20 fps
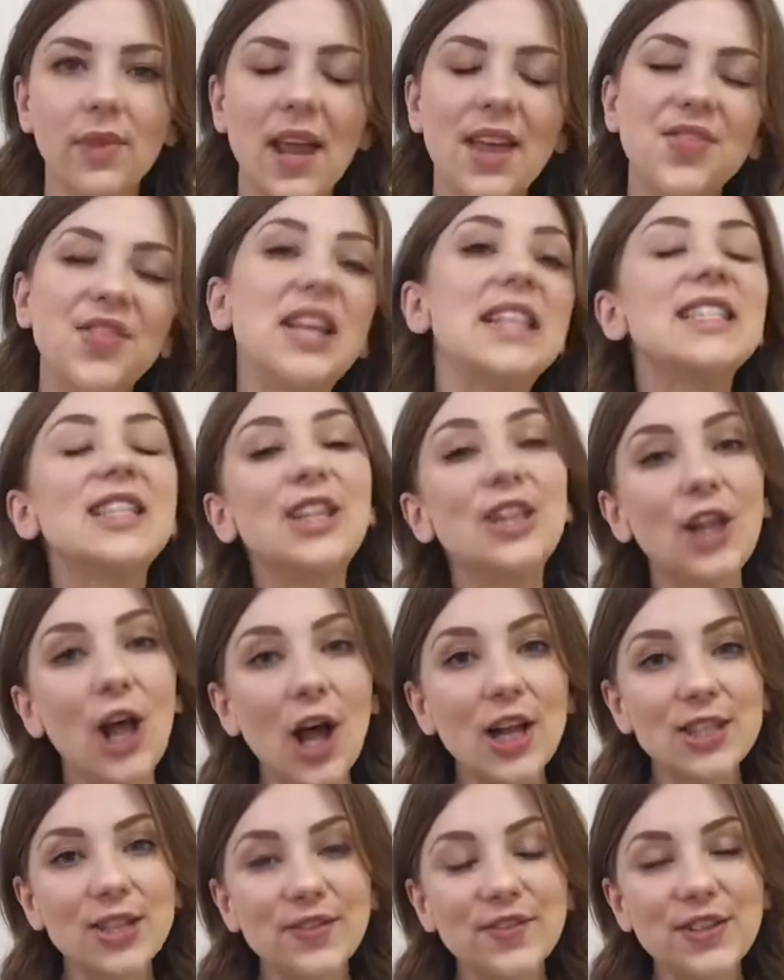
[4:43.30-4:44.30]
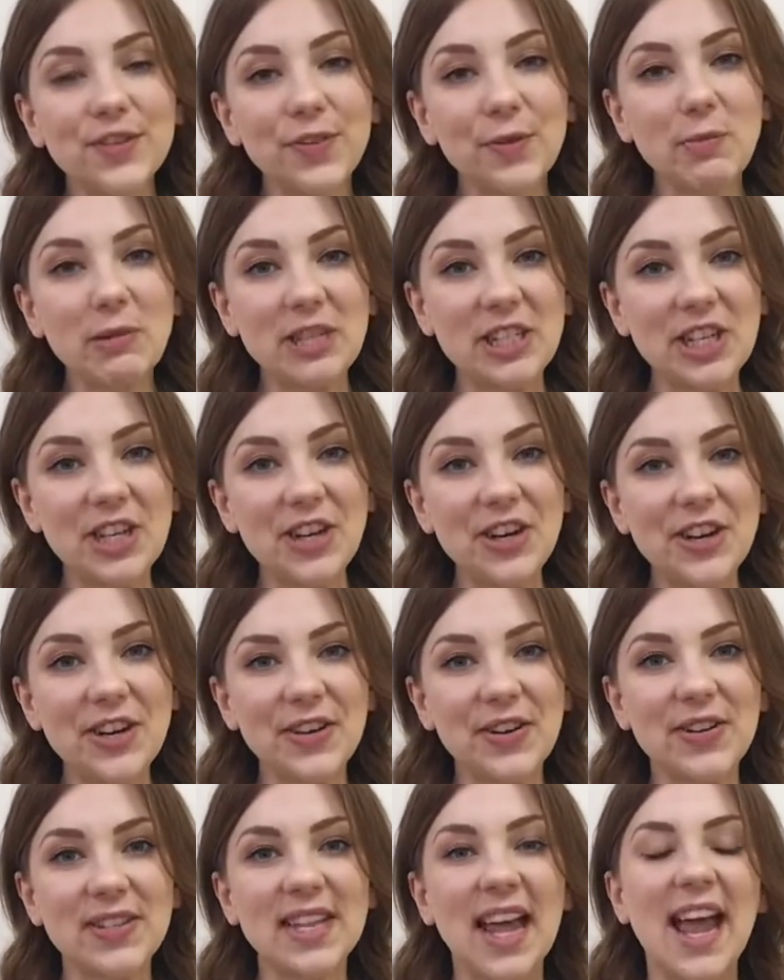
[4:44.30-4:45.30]
There's lots of different materials
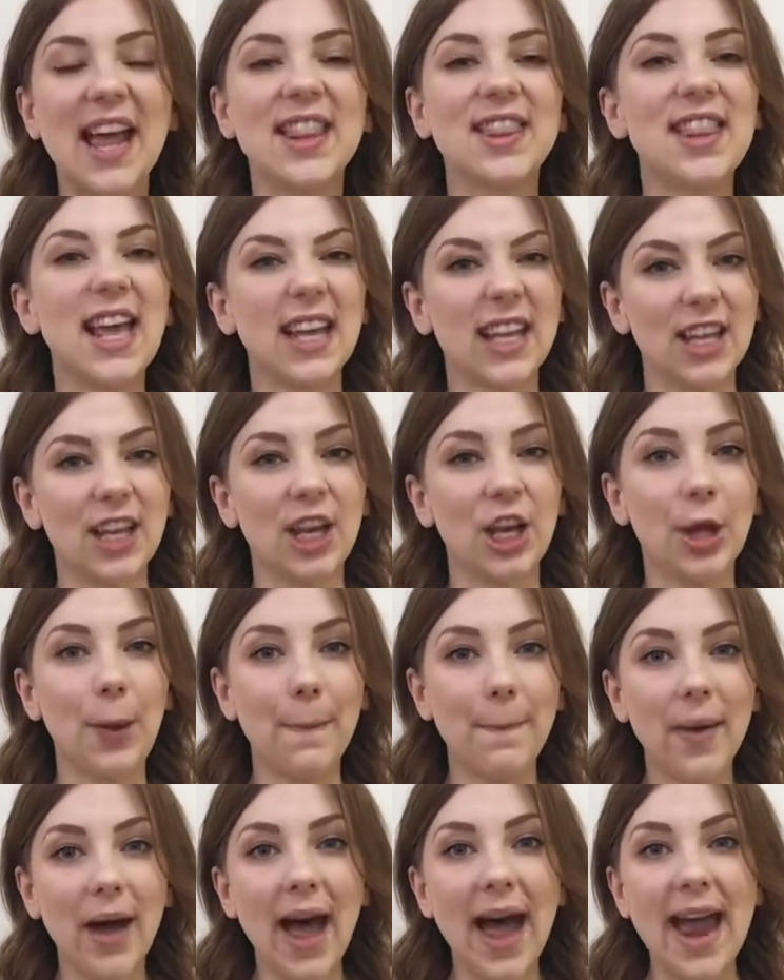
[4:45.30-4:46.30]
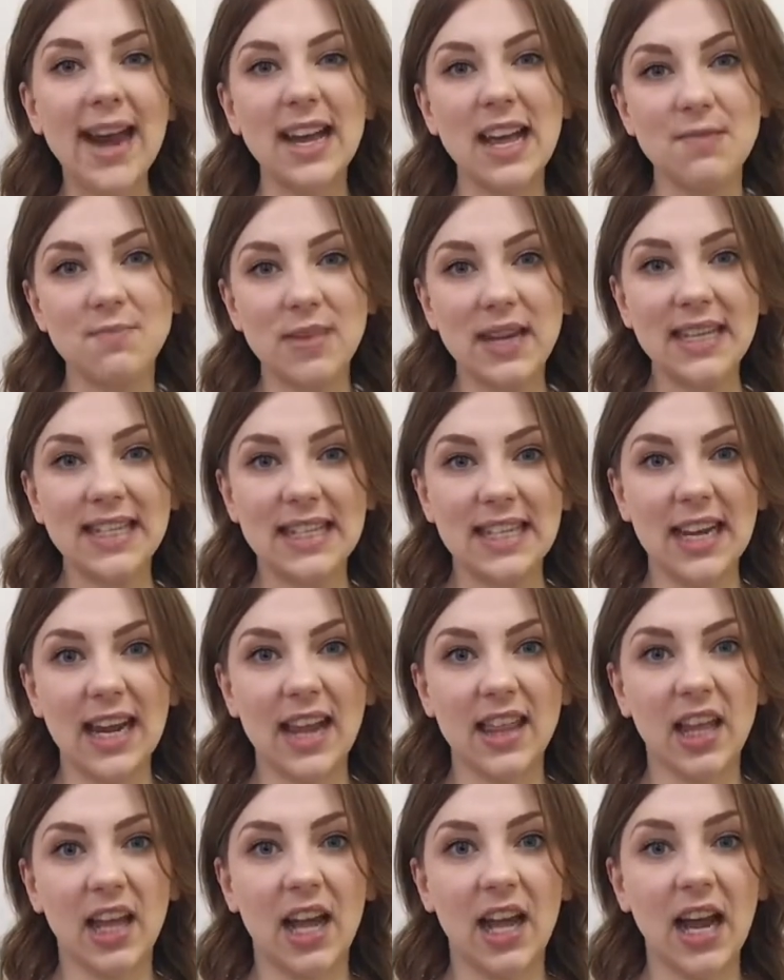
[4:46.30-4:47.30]
that can combine and mix
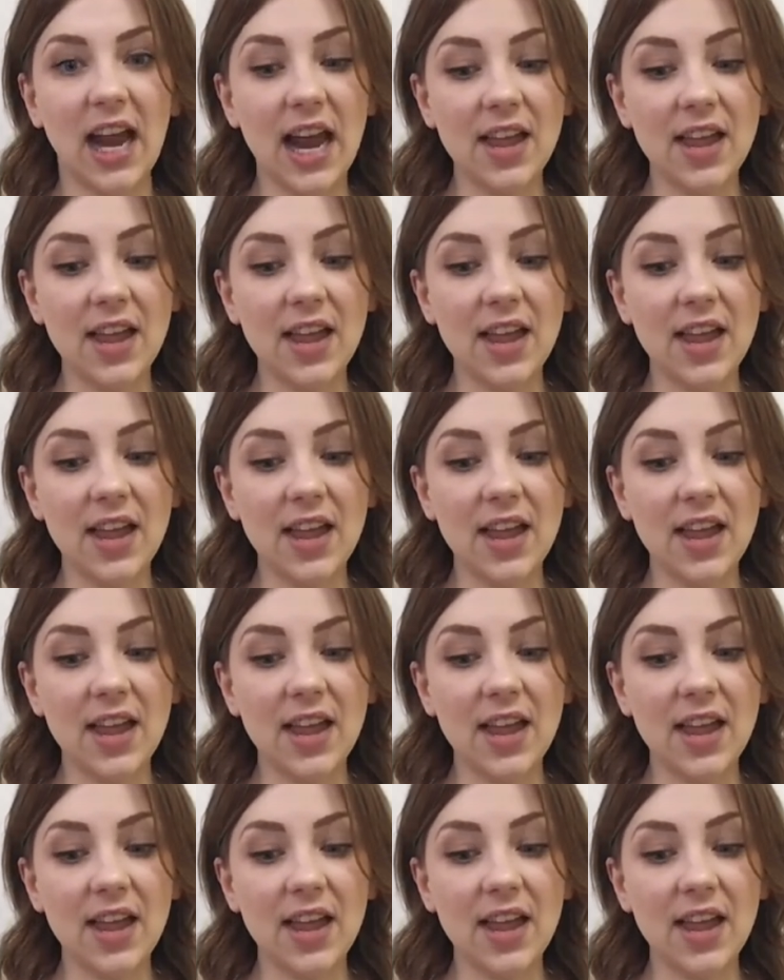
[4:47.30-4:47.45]
together, and